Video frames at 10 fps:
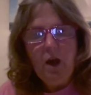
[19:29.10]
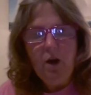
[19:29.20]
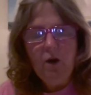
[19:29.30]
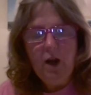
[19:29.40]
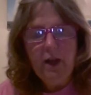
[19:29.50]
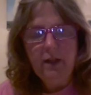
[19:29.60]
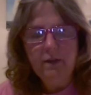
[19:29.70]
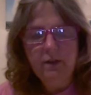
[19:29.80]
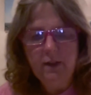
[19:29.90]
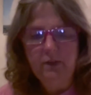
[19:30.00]
All
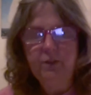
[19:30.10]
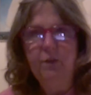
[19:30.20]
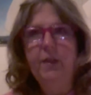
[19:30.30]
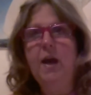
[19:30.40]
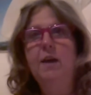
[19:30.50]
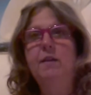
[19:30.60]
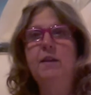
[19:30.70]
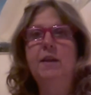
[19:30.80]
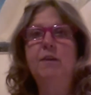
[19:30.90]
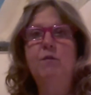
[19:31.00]
right. So that's
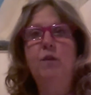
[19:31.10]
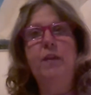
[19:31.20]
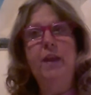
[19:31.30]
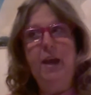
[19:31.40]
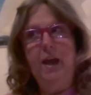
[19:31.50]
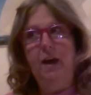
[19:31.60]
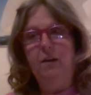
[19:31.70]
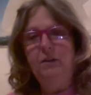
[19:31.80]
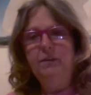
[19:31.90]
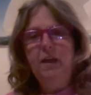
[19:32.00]
it for the
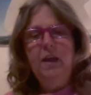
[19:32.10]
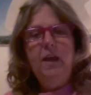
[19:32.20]
KALs.